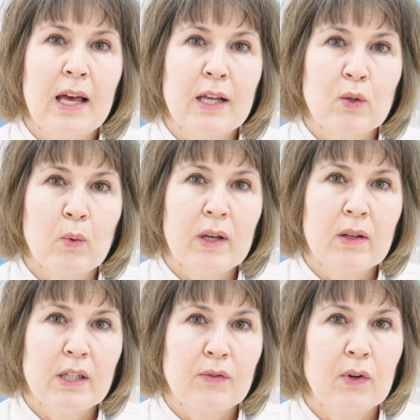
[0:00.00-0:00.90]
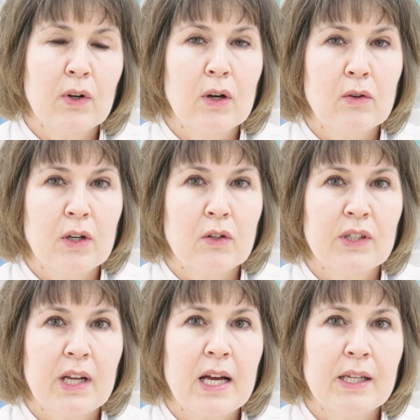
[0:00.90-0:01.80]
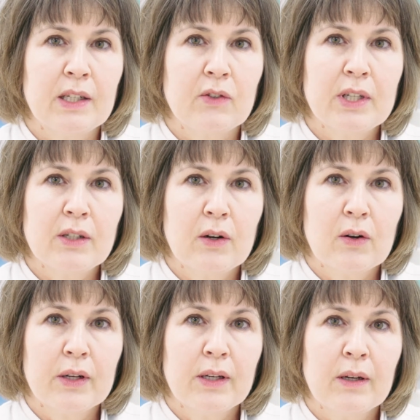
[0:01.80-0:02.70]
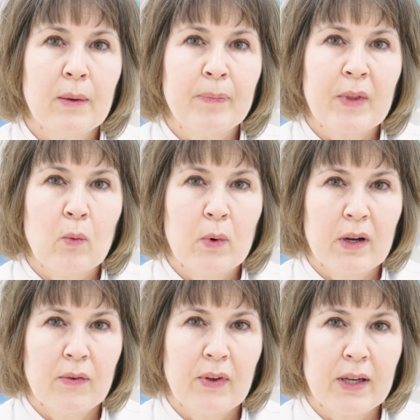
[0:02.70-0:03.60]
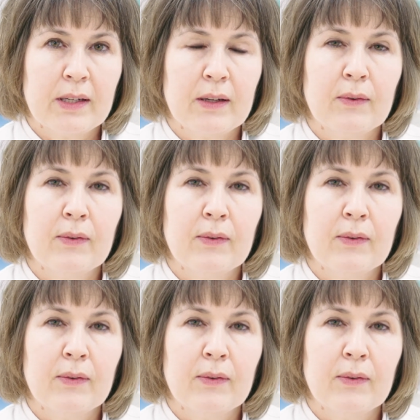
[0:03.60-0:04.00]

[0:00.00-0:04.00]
as well as for low-dose isotretinoin, were effective.